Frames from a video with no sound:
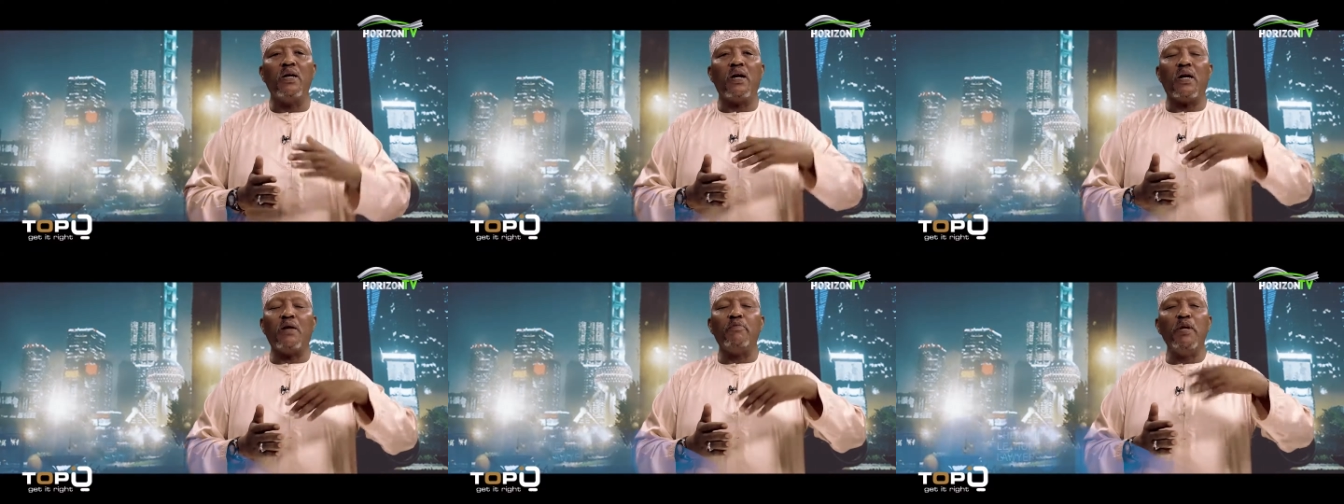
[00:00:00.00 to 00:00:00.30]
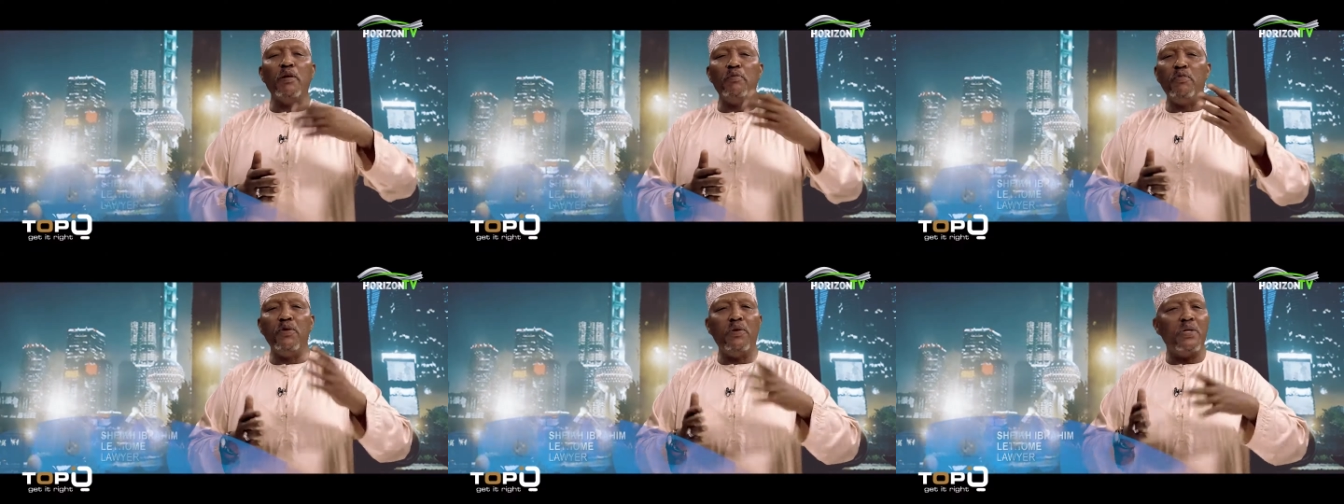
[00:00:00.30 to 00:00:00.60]
and
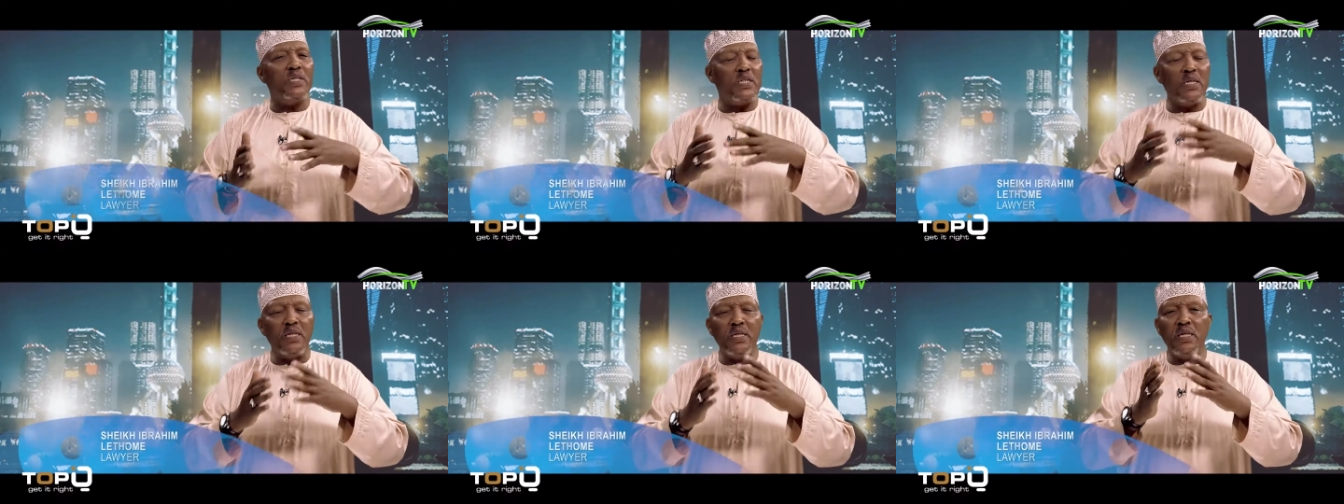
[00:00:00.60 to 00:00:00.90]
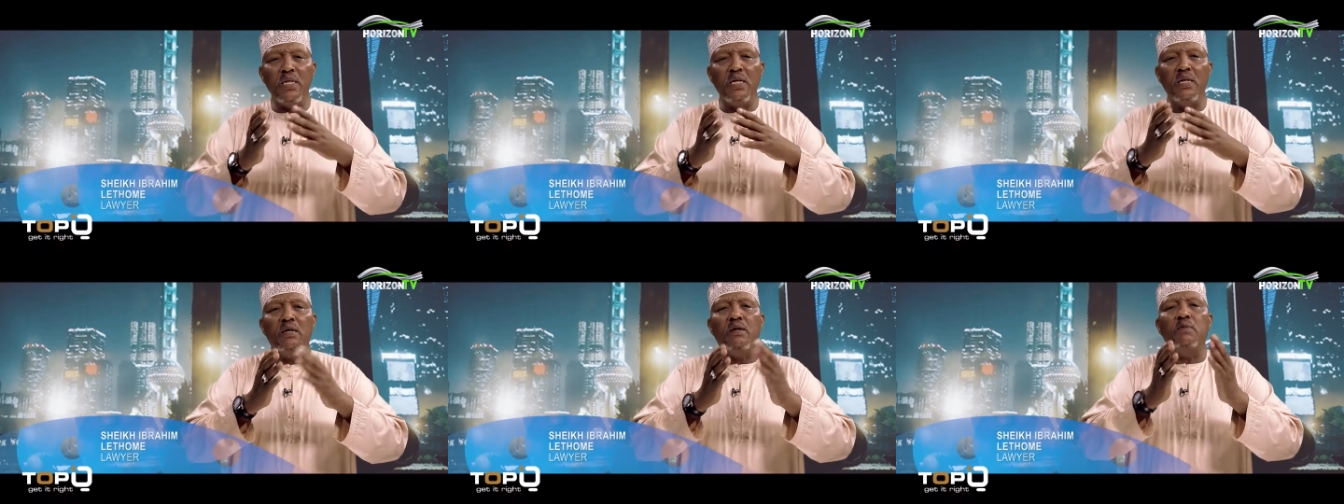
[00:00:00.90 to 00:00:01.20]
maybe you're
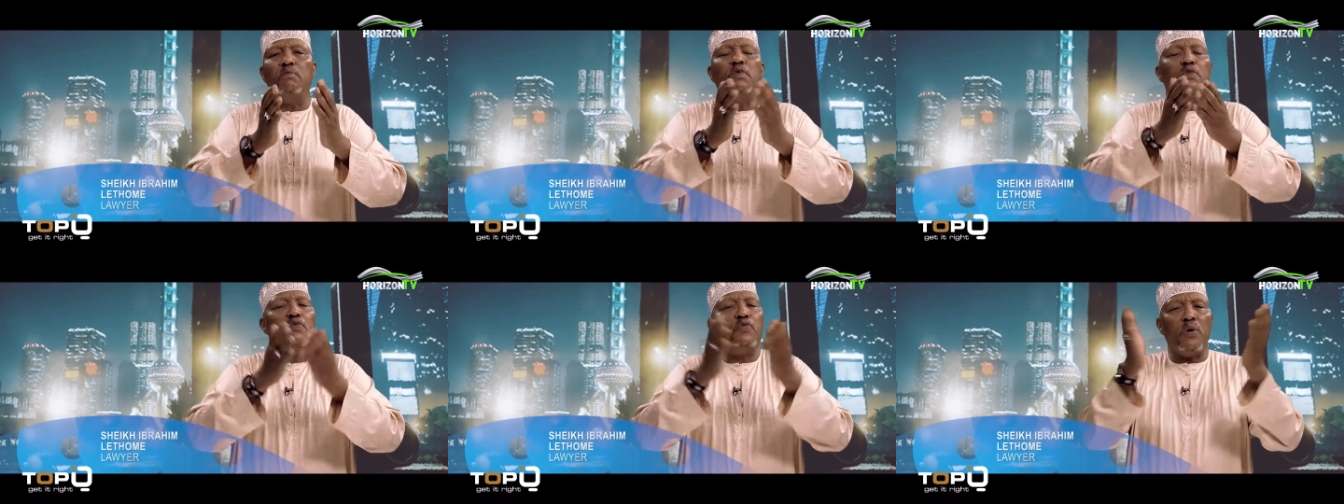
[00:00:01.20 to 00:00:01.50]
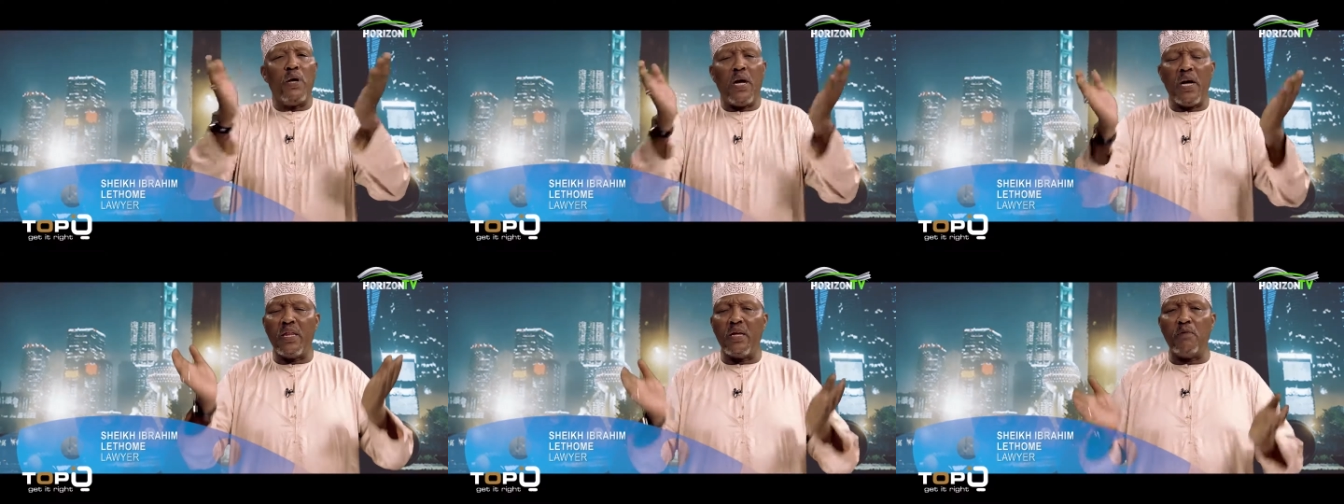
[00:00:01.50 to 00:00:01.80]
sitting
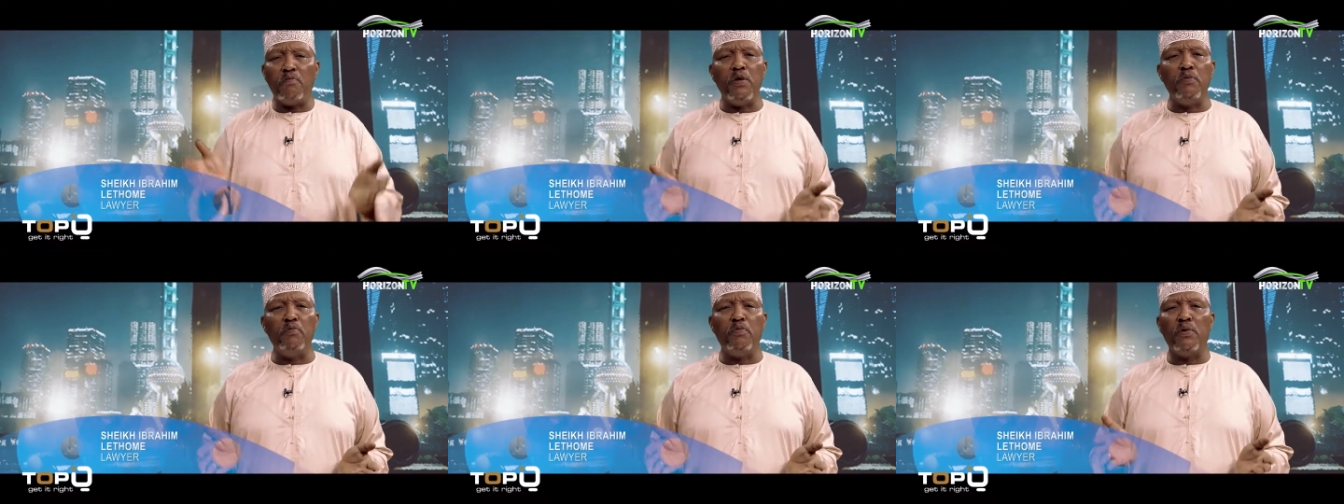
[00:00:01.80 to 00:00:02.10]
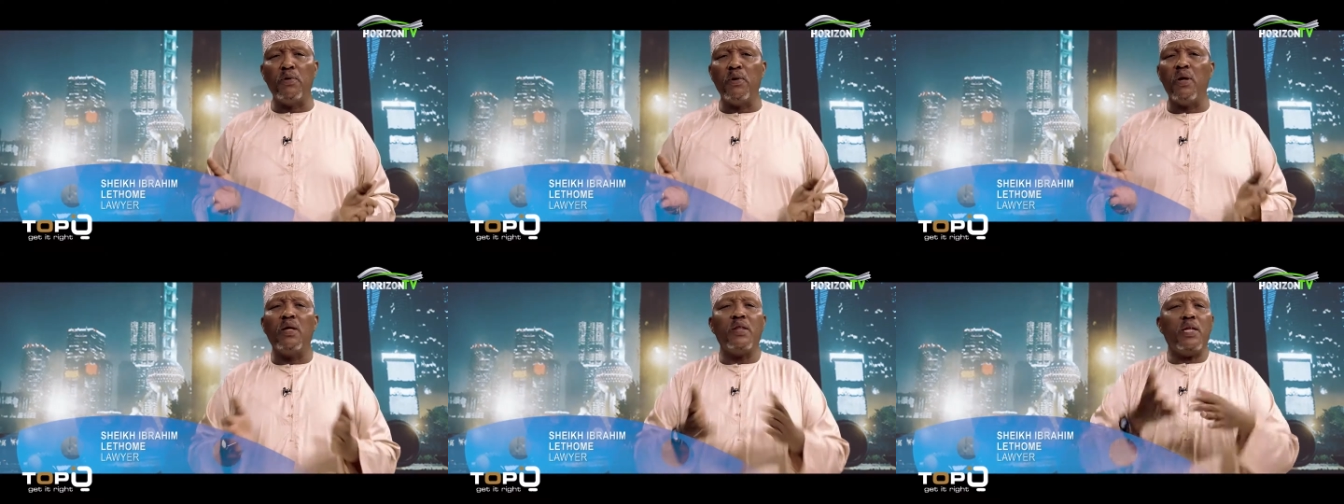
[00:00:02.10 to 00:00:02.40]
before other
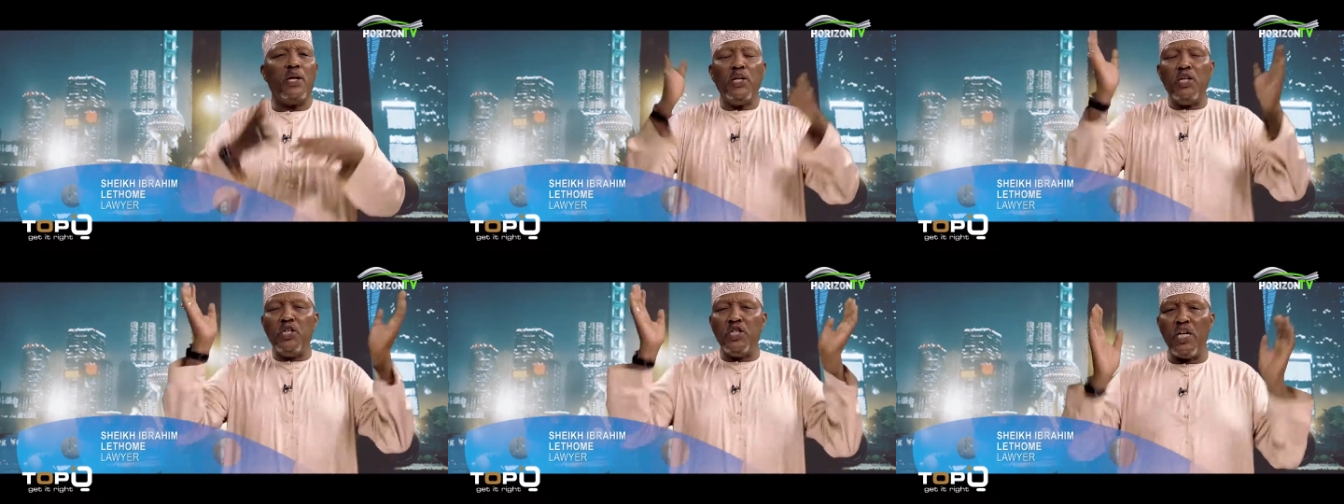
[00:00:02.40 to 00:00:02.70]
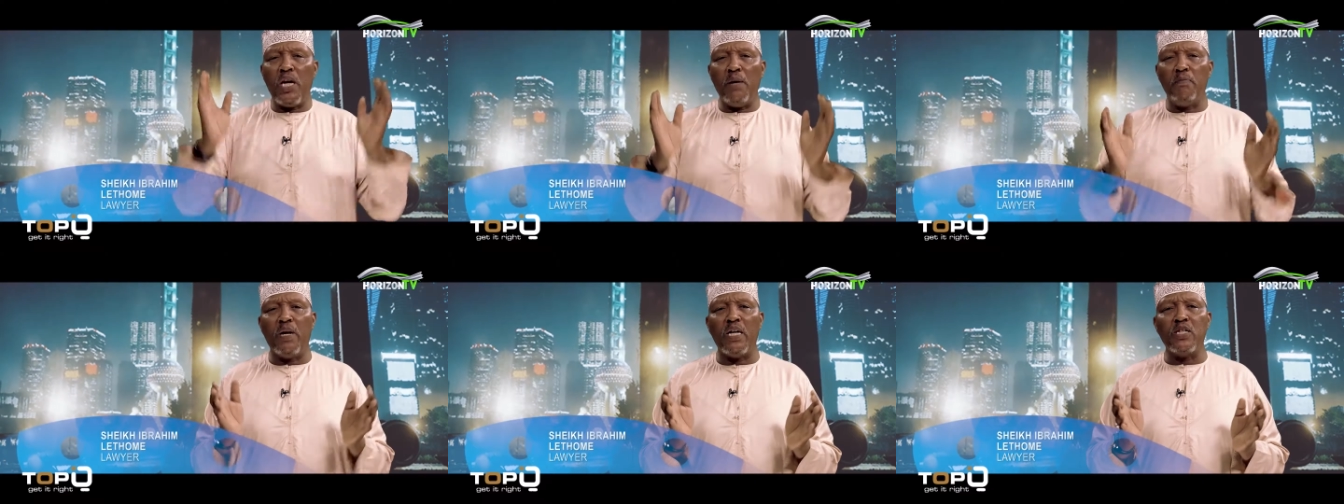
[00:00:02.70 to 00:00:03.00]
people, the
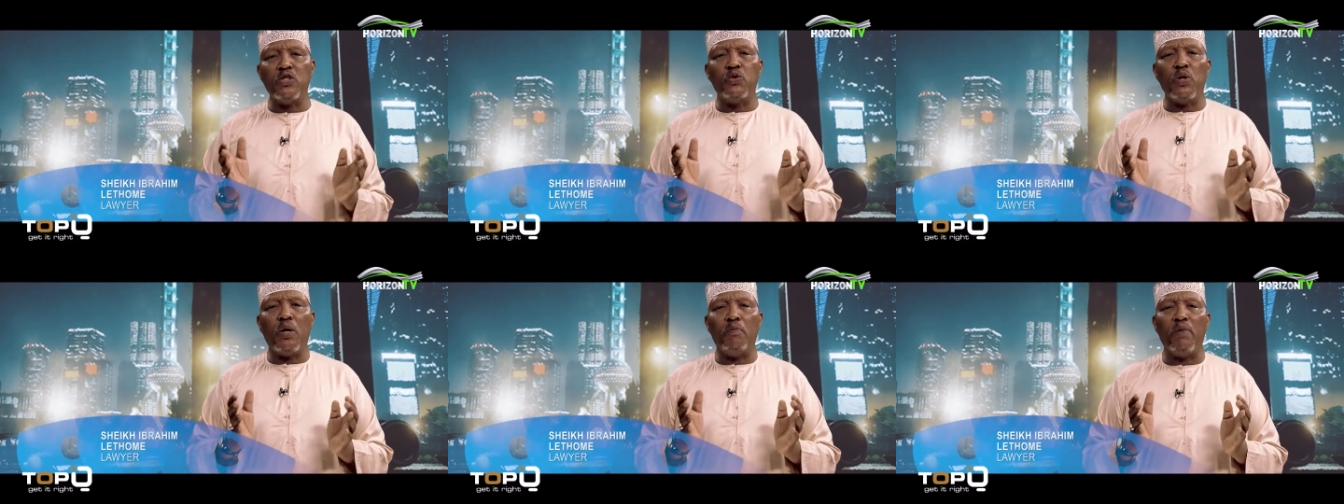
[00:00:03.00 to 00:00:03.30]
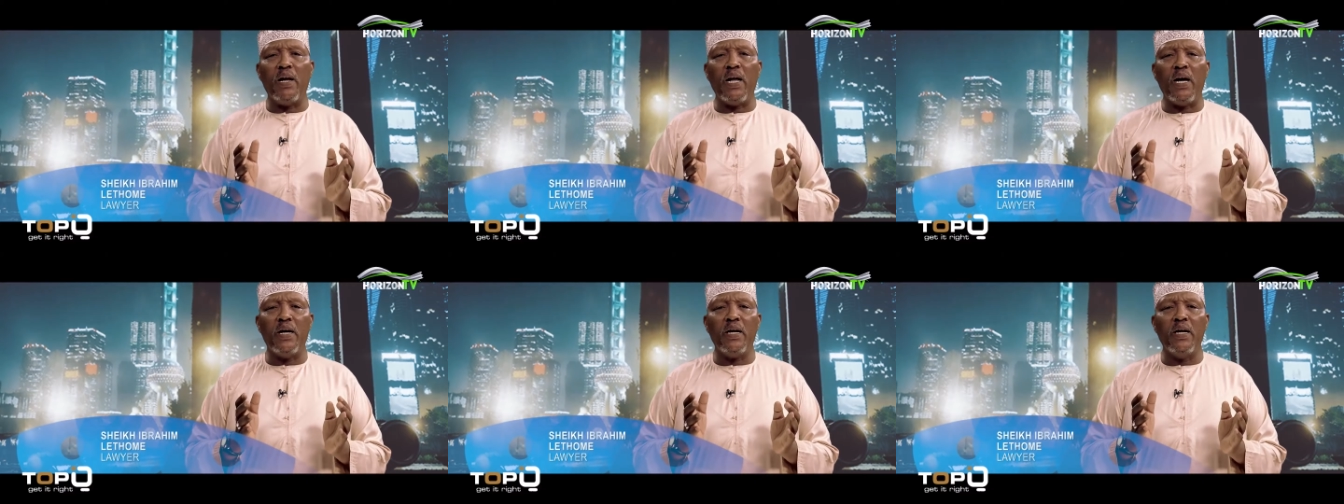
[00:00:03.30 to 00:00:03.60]
hijab has to
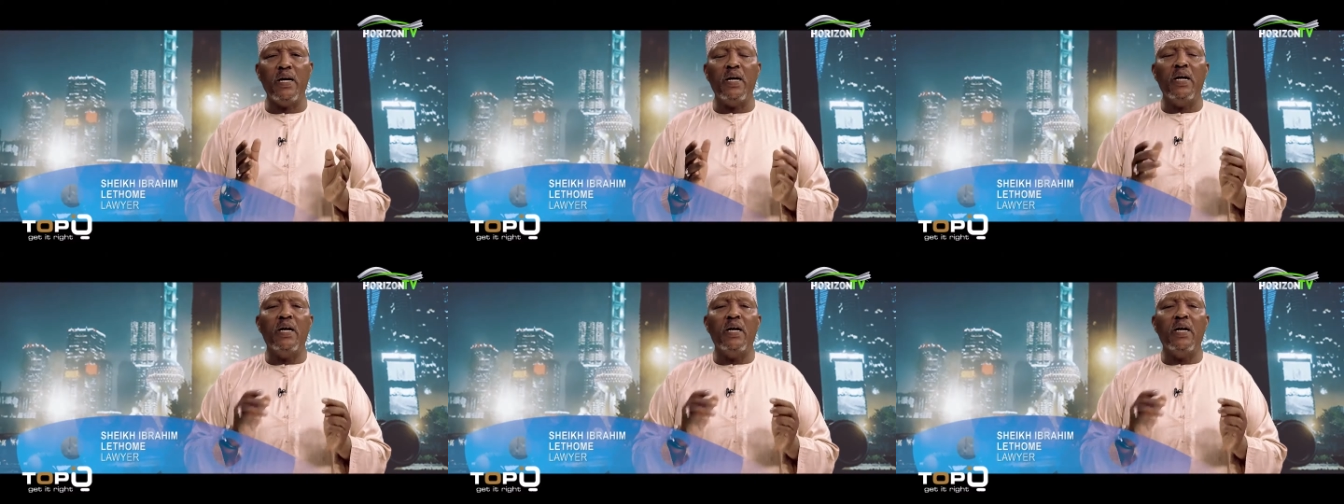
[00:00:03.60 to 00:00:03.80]
apply.